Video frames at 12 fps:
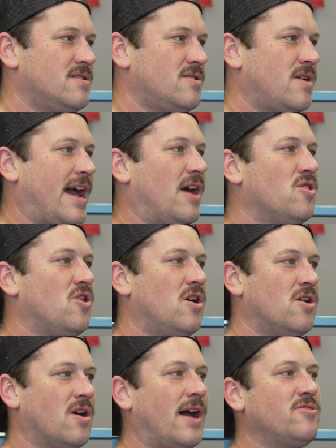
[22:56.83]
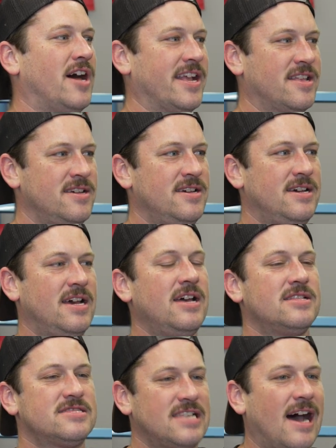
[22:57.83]
how long, like
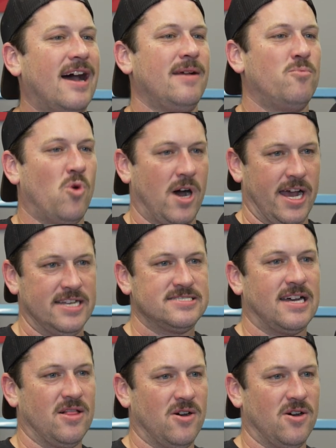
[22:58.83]
time-wise, how